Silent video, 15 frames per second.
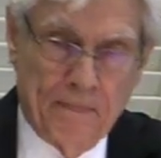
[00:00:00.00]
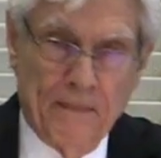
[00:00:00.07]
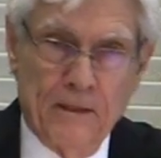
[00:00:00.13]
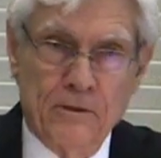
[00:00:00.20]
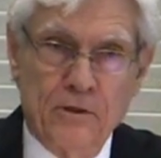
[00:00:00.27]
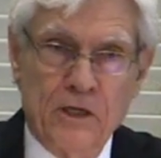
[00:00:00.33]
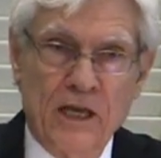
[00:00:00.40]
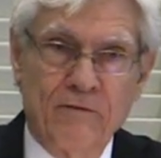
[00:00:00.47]

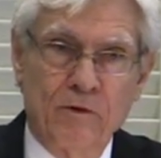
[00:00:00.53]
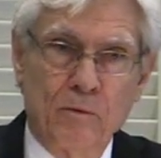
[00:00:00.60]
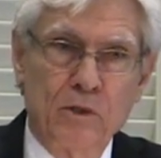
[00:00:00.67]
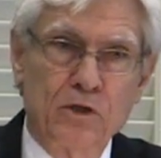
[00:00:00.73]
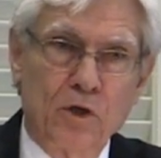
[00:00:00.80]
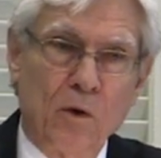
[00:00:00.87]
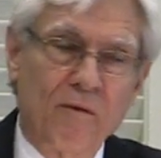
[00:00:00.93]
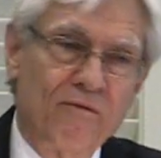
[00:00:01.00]
And Stephen was
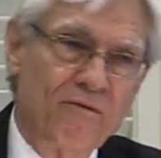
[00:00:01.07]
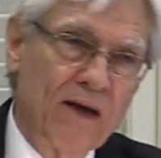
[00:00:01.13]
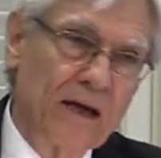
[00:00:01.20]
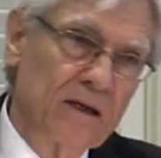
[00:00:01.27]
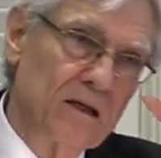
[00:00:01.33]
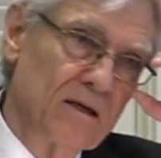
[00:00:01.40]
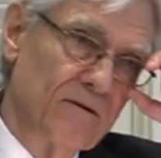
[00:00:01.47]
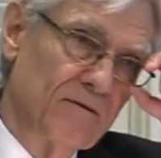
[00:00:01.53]
so
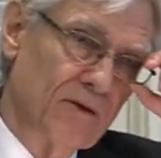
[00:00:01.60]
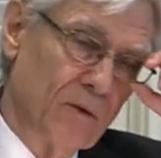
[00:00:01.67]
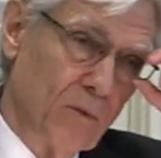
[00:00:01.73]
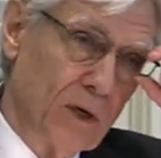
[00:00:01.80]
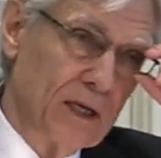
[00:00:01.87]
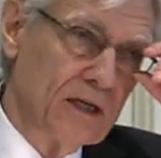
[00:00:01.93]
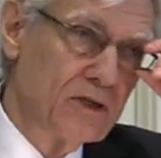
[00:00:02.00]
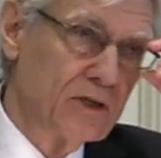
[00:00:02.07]
effective in
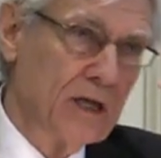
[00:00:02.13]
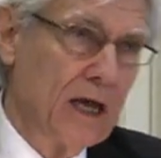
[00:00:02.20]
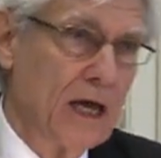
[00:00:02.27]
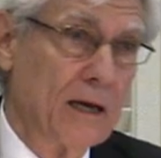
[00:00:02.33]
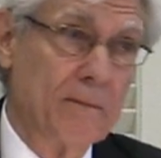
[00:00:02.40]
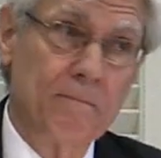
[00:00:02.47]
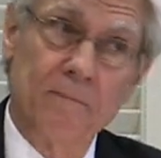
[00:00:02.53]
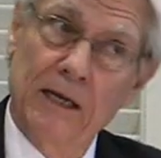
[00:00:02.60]
what he said,